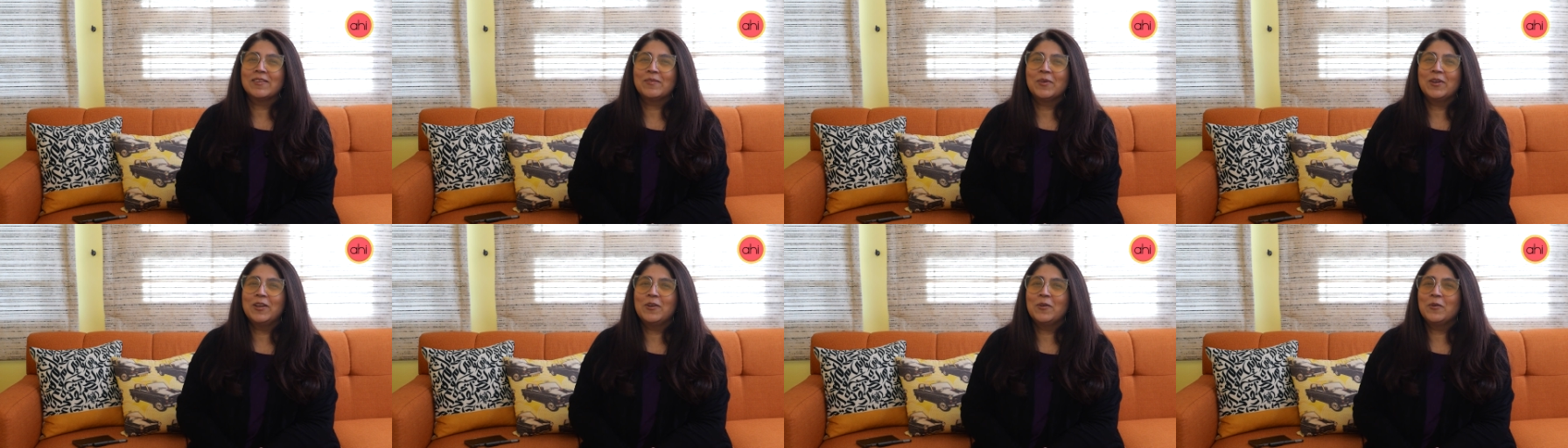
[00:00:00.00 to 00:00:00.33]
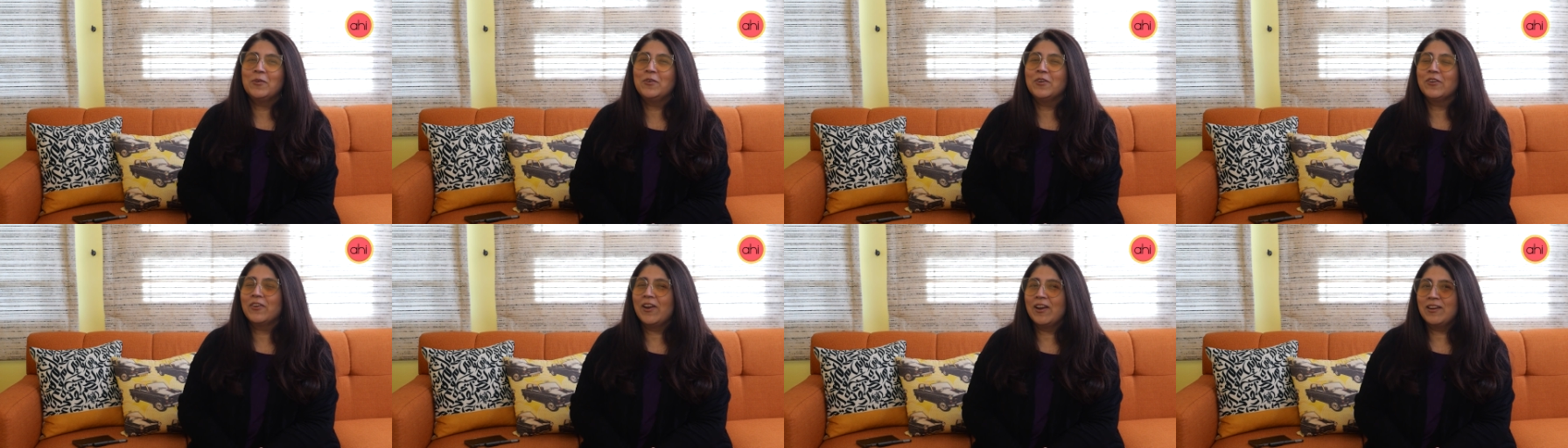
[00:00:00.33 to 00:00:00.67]
somebody
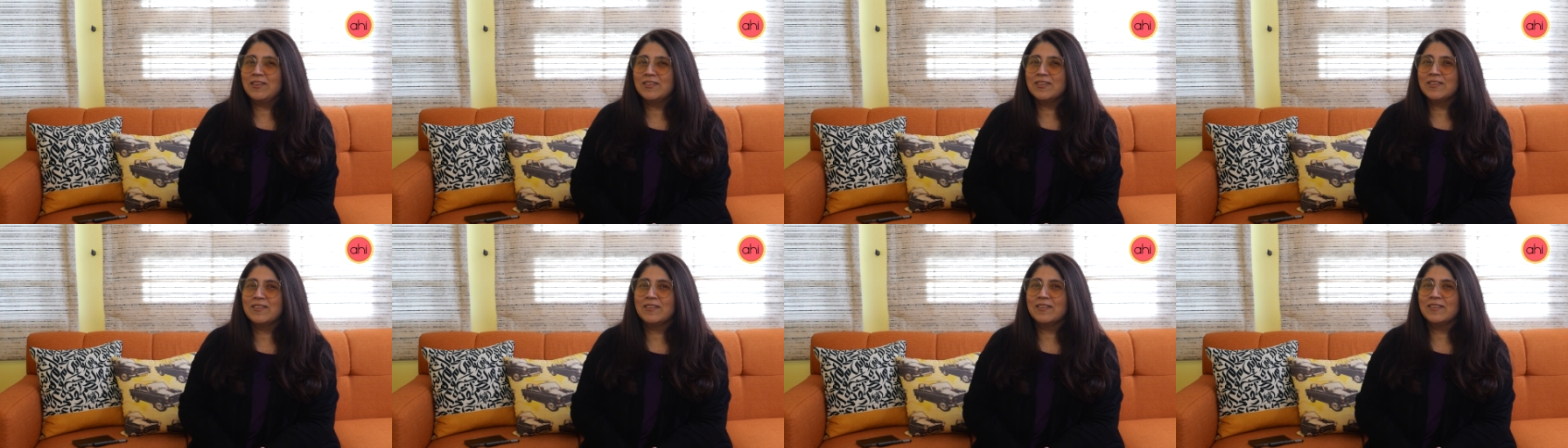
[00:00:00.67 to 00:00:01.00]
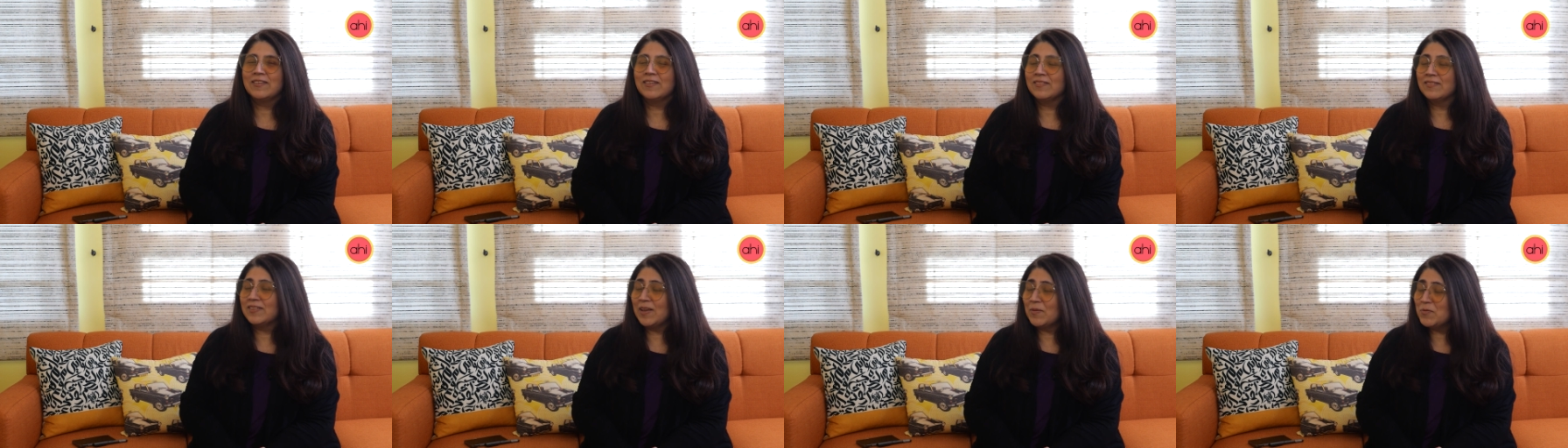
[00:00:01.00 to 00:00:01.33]
who directed
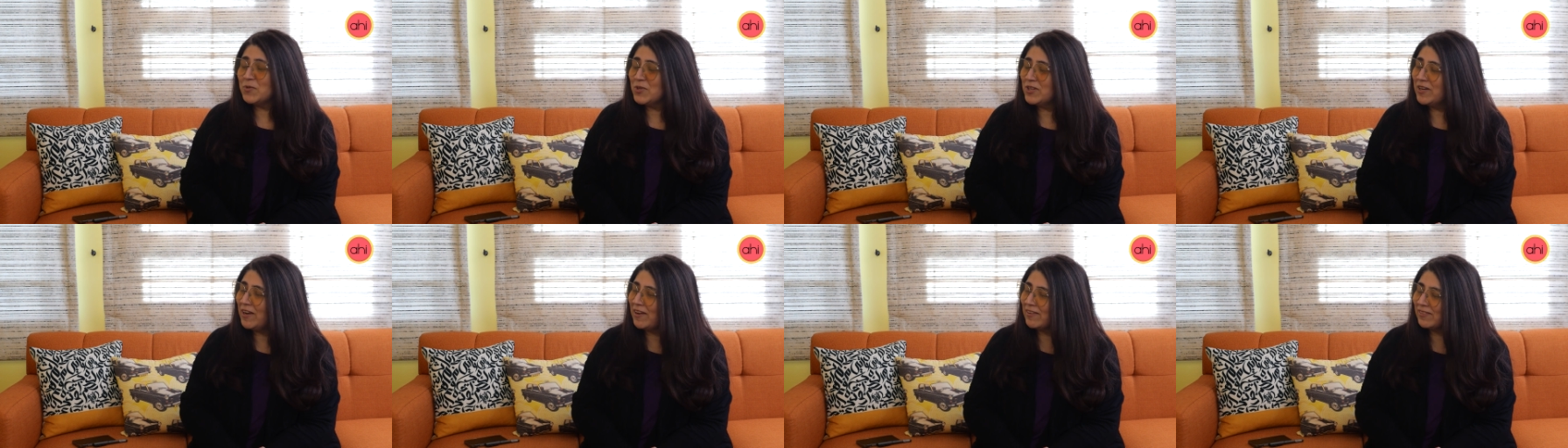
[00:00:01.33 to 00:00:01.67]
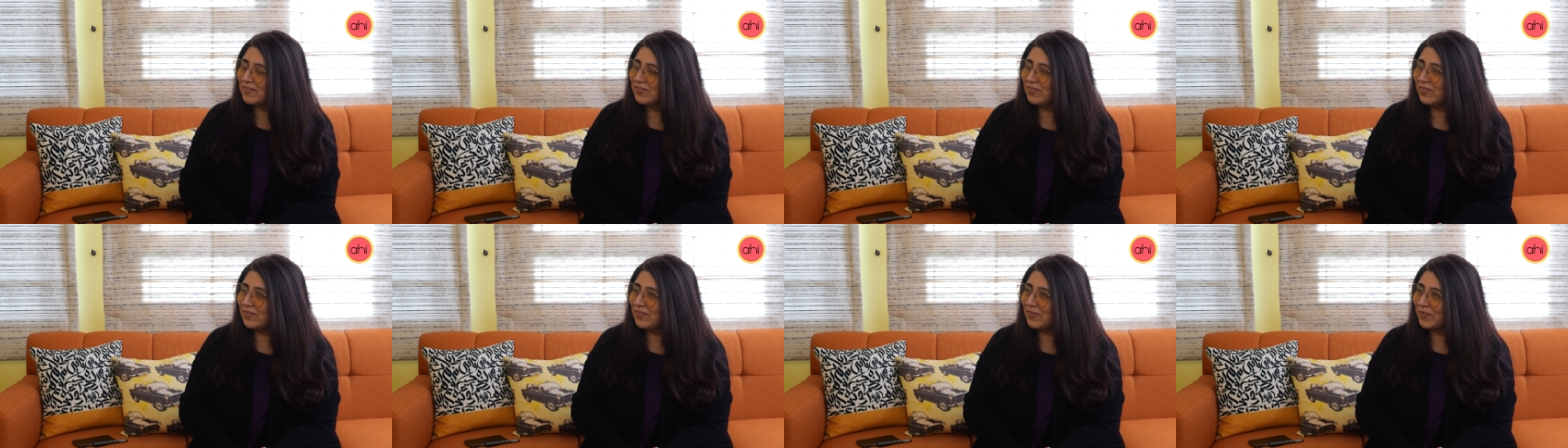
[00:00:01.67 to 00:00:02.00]
and
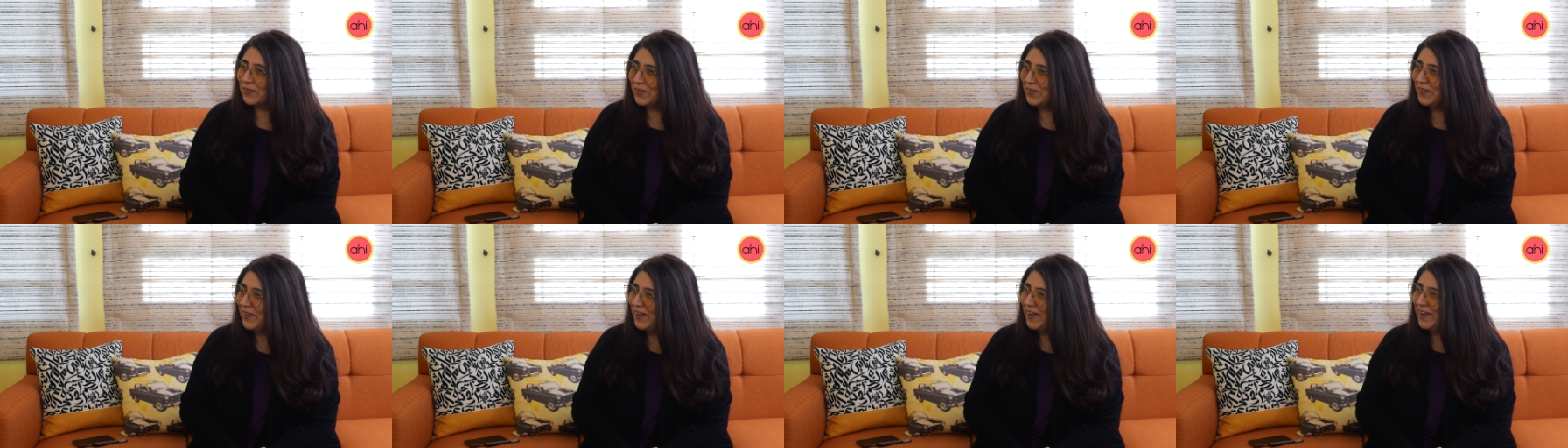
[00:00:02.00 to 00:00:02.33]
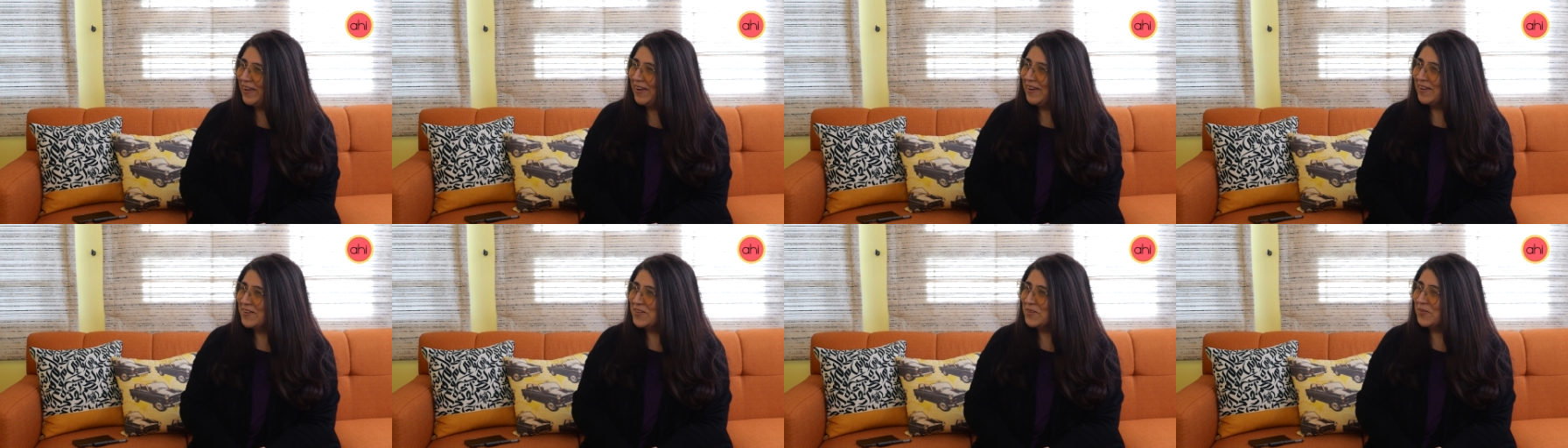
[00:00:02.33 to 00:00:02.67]
conceptualized video.
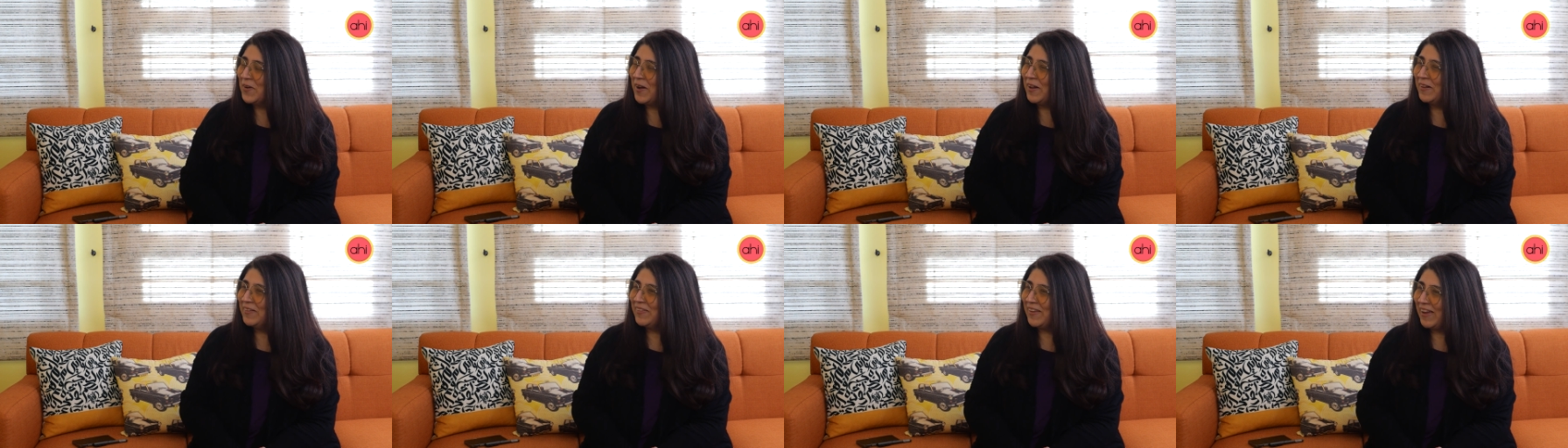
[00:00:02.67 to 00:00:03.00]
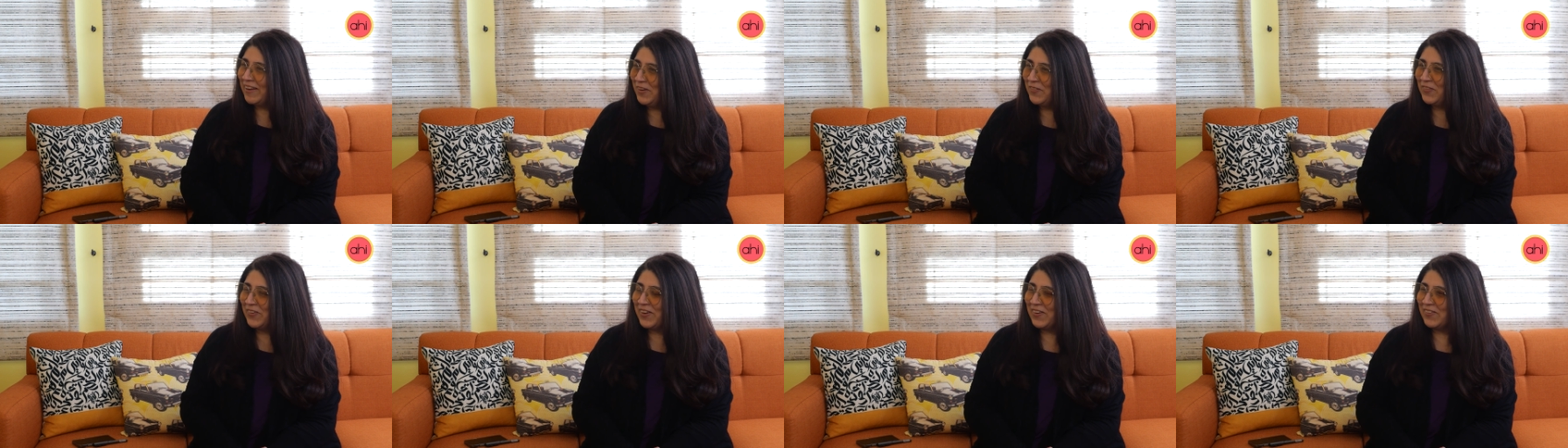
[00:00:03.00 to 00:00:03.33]
Jamal,
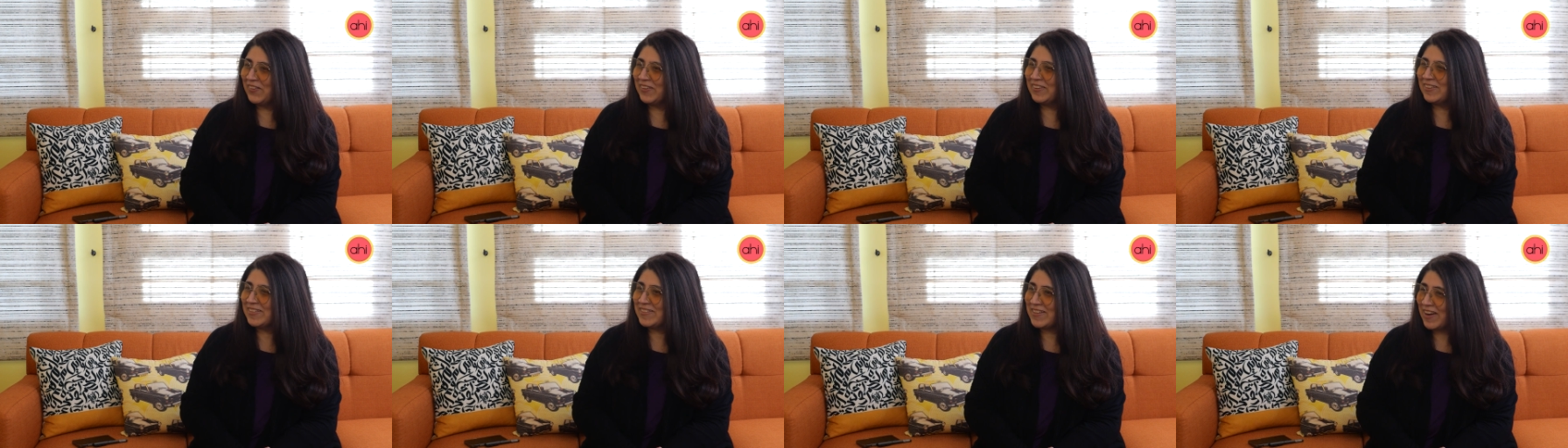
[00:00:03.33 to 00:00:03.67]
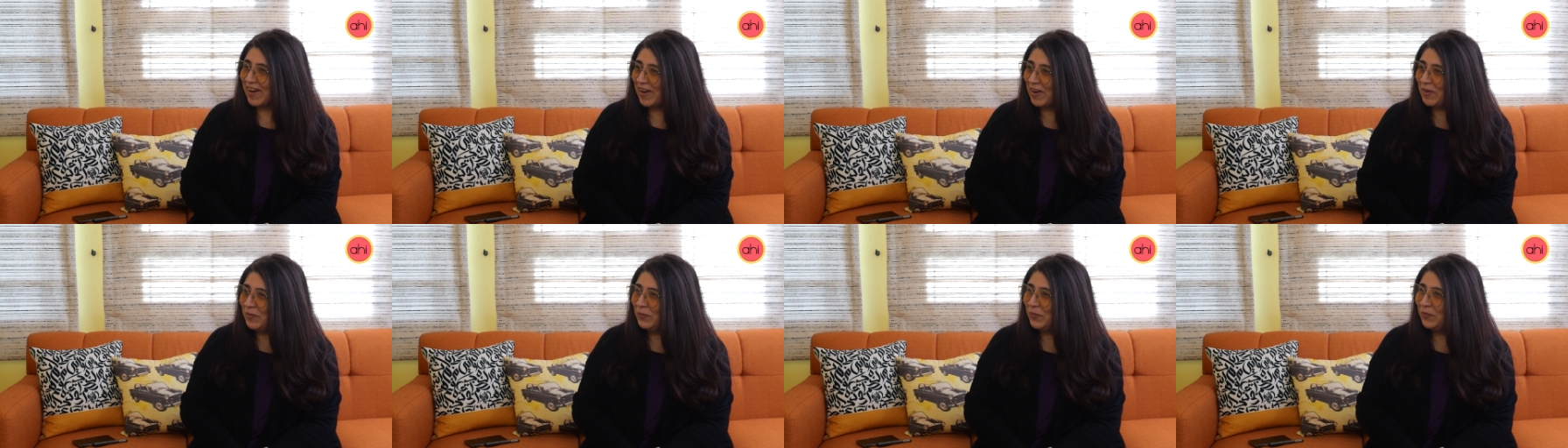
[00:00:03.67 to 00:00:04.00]
thank you for giving us
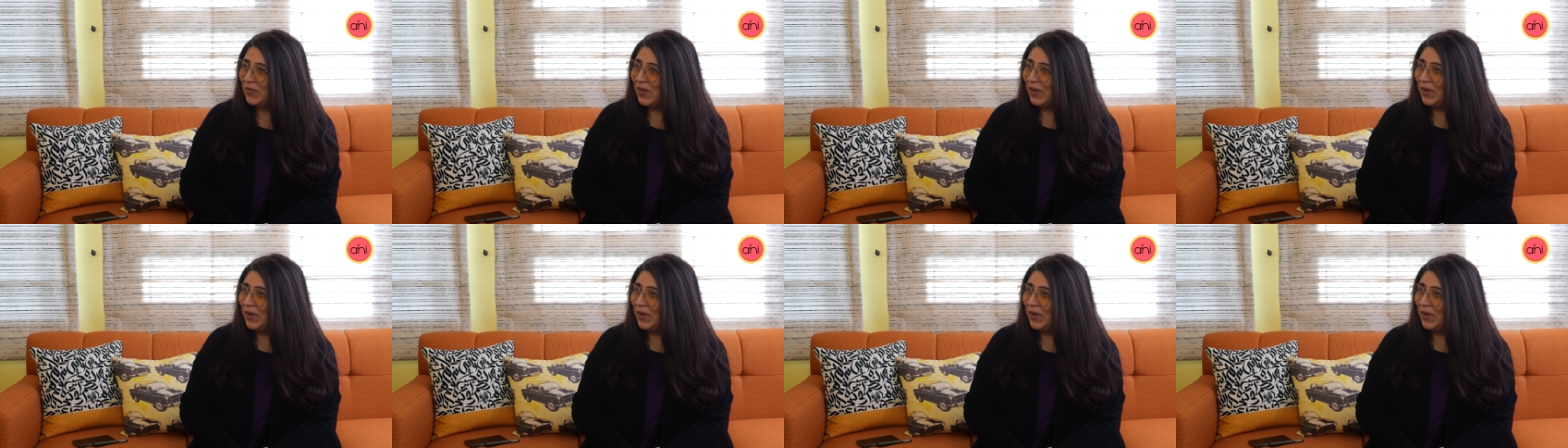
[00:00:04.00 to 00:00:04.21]
time.